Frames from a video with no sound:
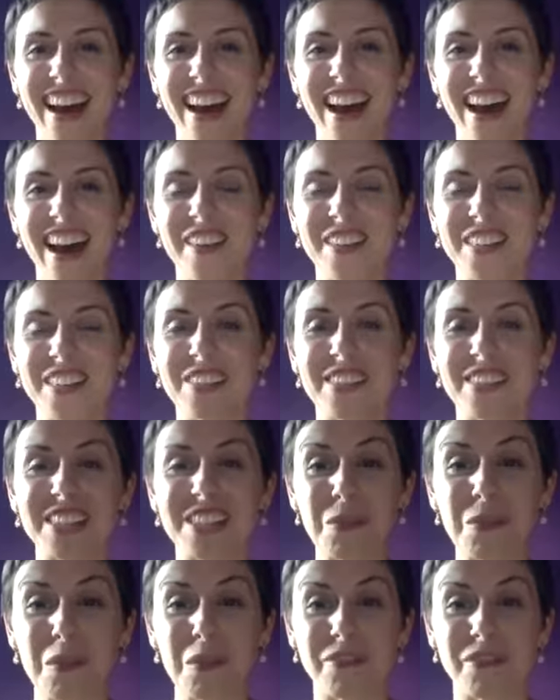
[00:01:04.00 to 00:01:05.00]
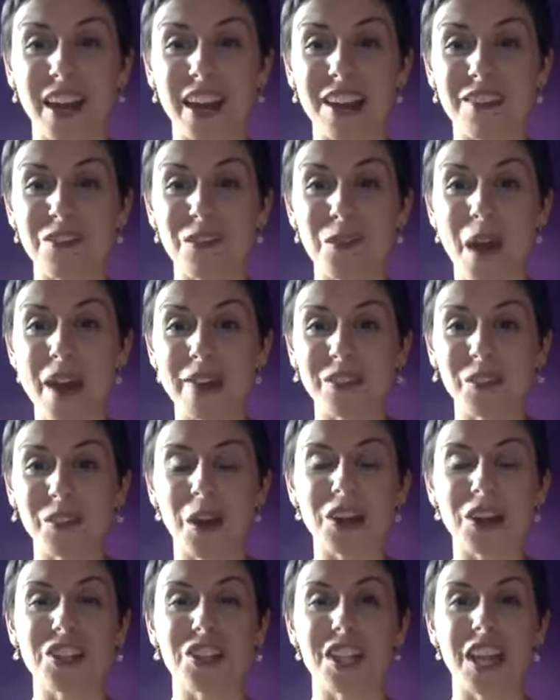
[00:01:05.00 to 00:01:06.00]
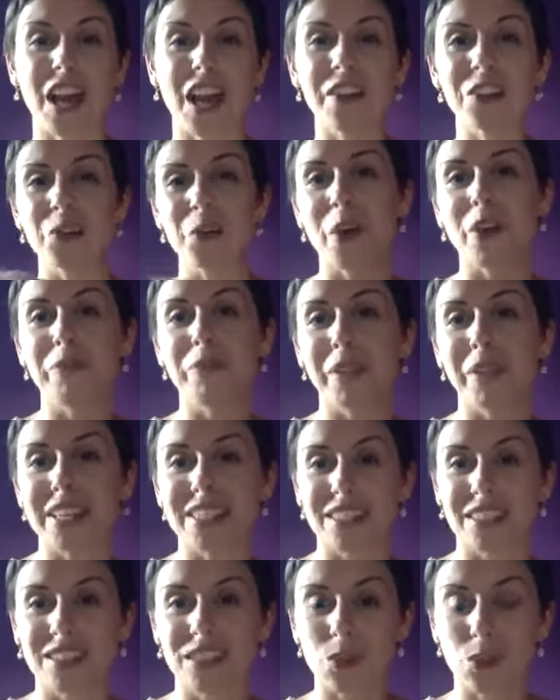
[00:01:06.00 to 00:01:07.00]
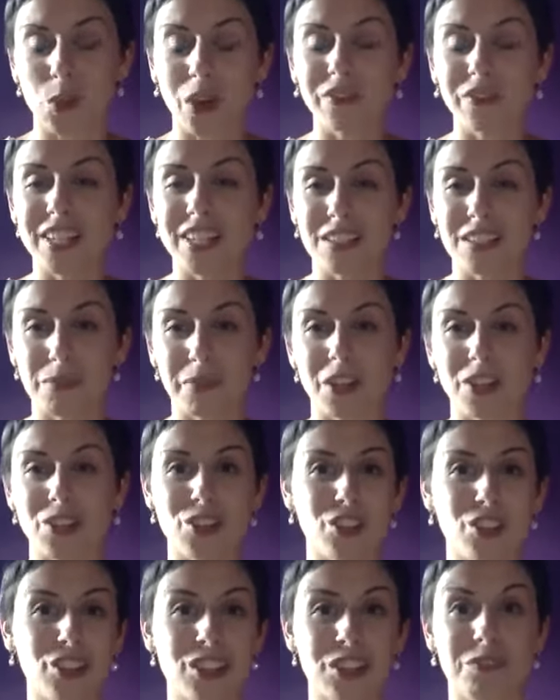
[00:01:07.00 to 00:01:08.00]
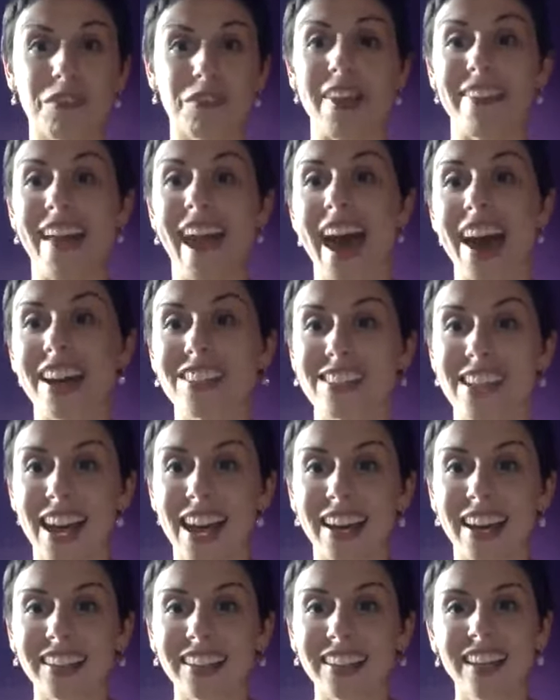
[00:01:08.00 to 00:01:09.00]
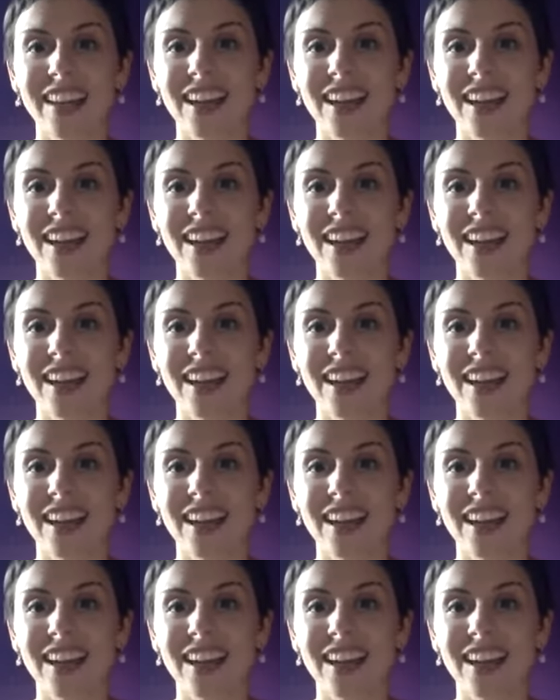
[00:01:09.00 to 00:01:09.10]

Um, it's been super fun. If you haven't watched the other 12 plays, 12 days of pleasure, you could just find the hashtag.